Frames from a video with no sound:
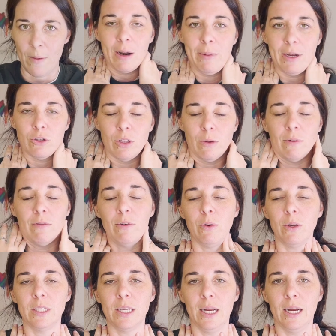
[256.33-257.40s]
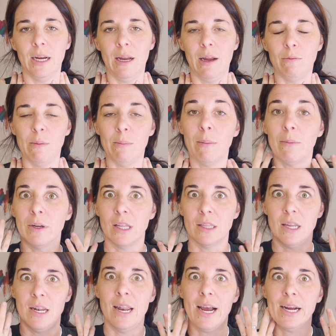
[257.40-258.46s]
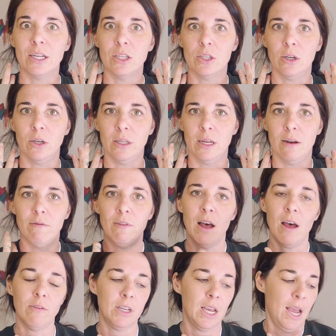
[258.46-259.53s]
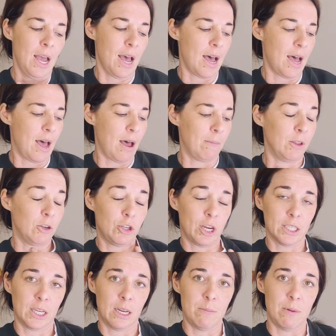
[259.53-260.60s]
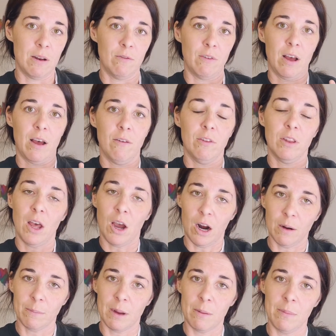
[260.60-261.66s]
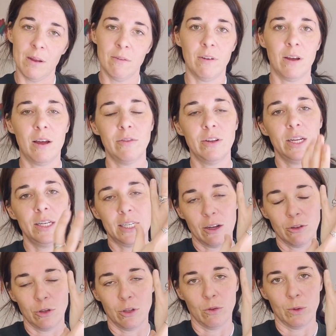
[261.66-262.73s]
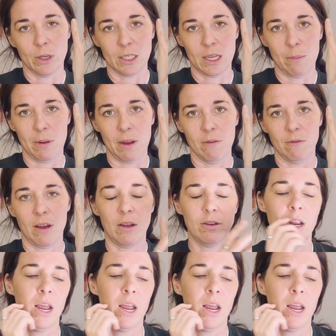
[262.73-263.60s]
To make sure that we're focusing and remembering that the neck is certainly involved. The chest could be involved, the arm can be involved, and down through the wrist can be involved.